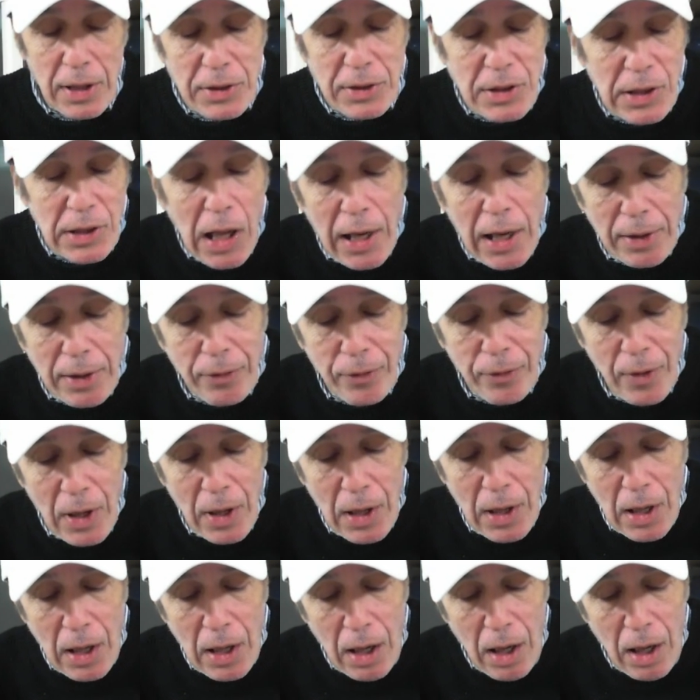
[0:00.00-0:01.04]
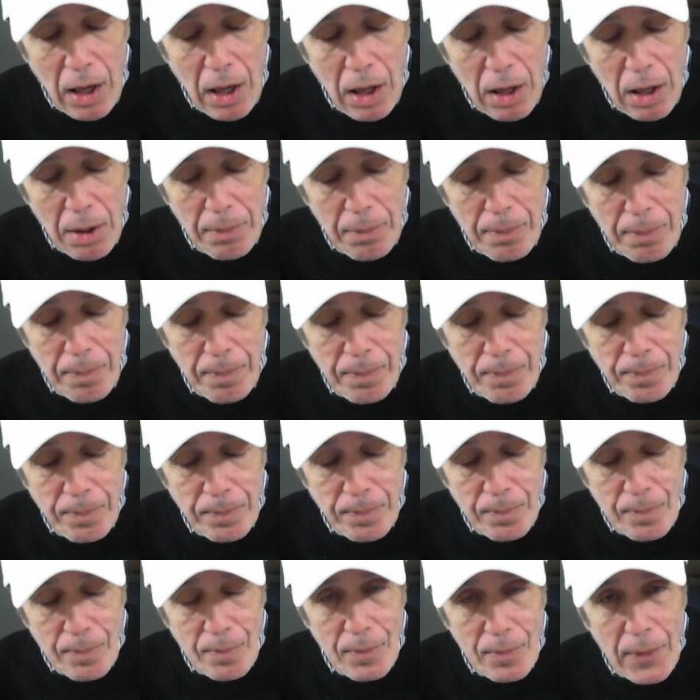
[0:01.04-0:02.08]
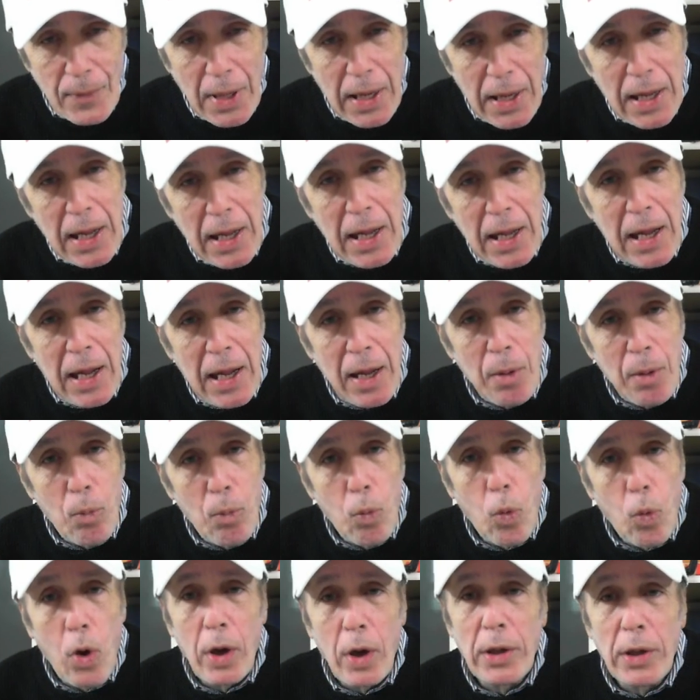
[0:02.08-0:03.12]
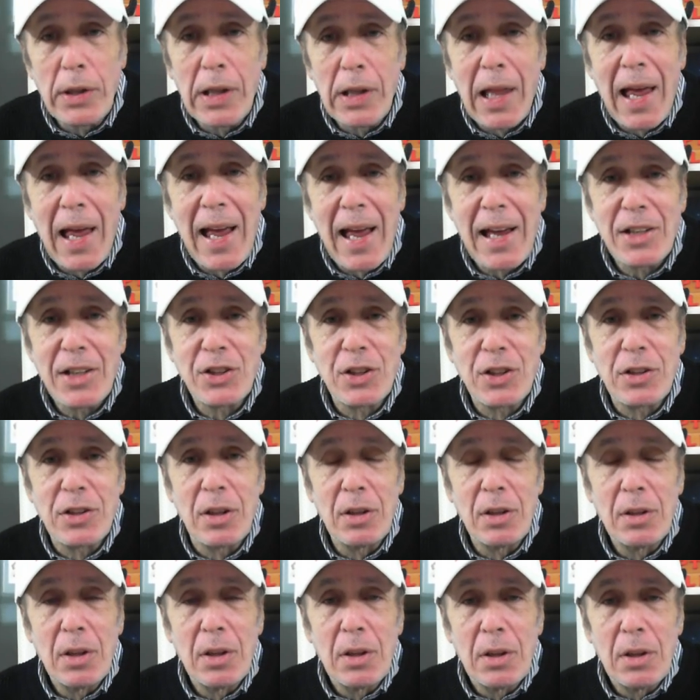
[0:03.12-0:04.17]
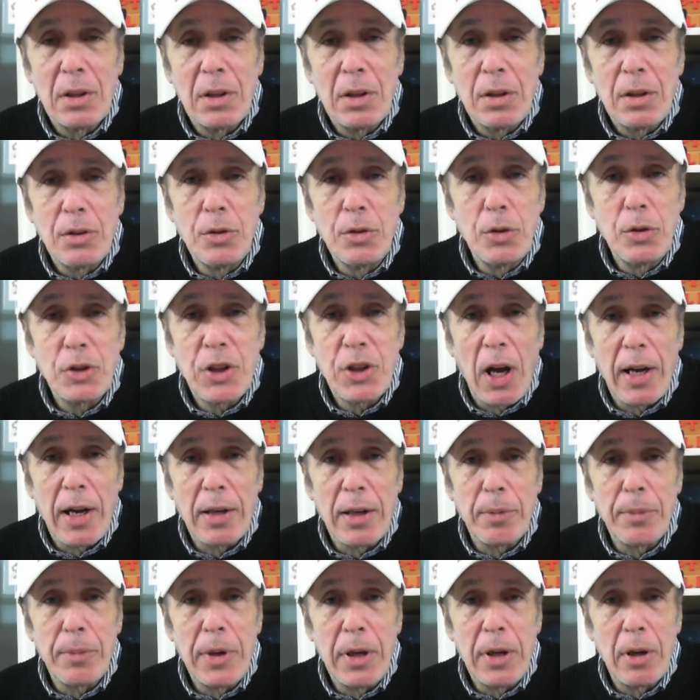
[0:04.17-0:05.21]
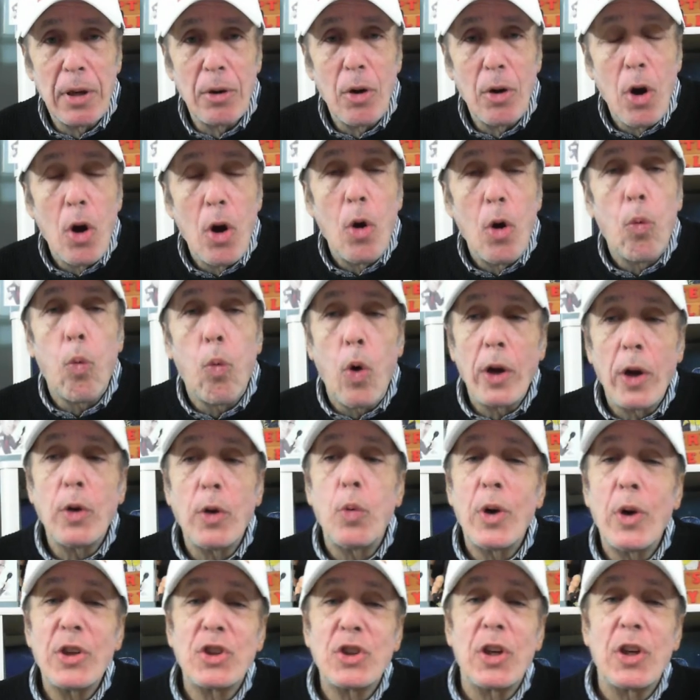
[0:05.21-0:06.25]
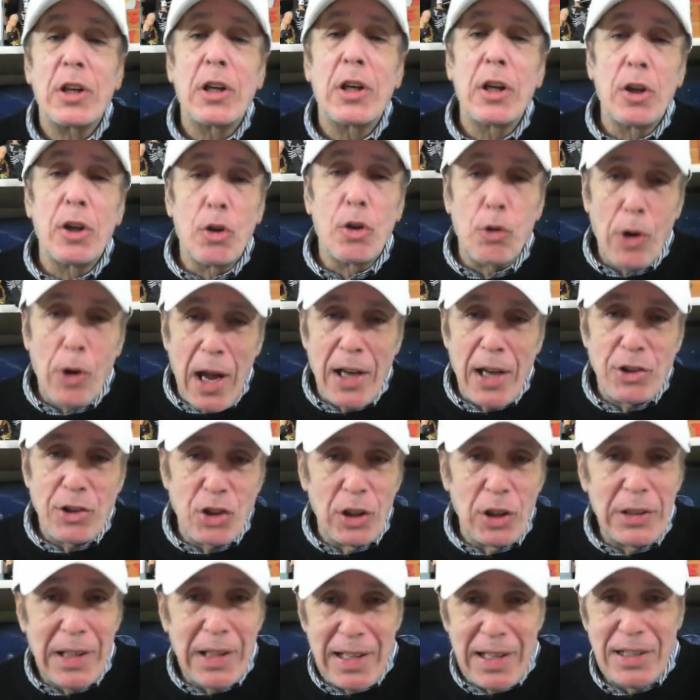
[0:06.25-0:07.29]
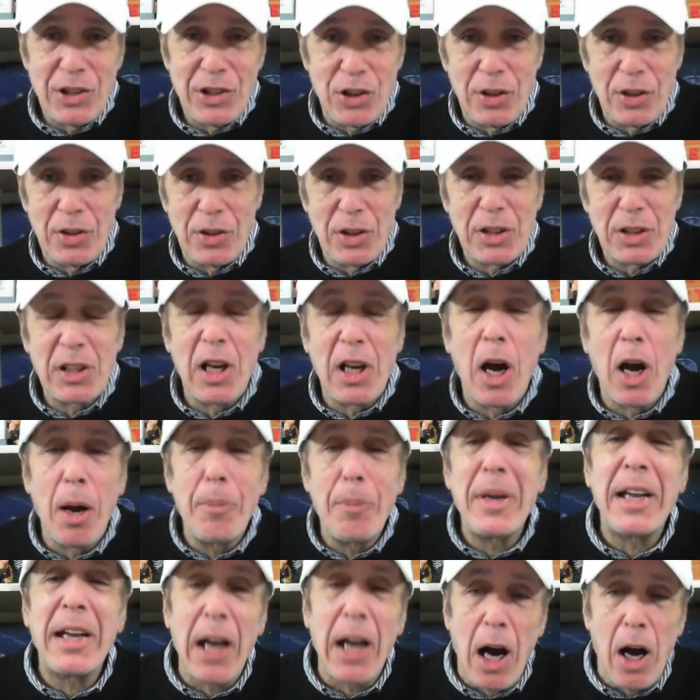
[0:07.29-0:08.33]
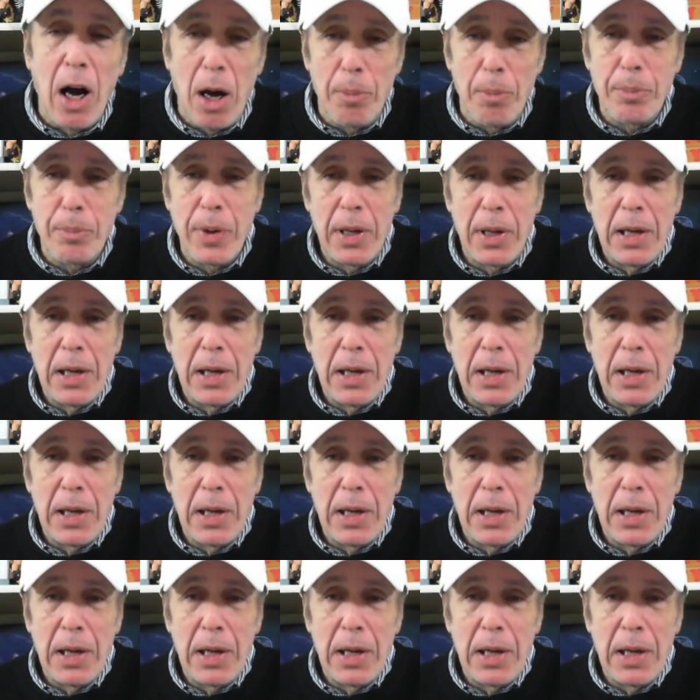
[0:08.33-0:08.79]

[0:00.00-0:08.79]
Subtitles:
life. And one last news item here. Want to wish a congratulations coming up